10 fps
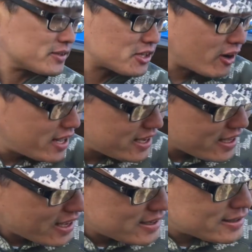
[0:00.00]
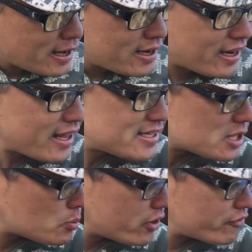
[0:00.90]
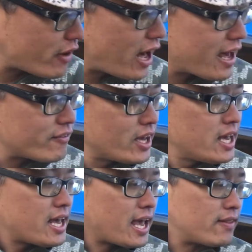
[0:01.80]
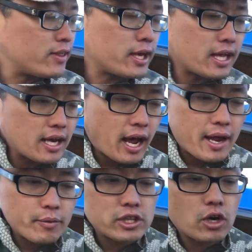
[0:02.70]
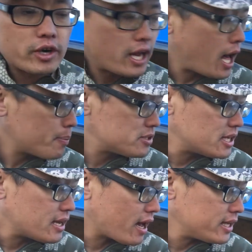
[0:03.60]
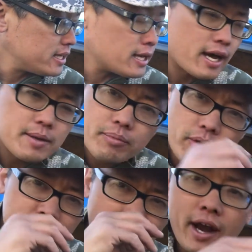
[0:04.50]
We're starting down at 96.5, and then I reloaded up to 99.5.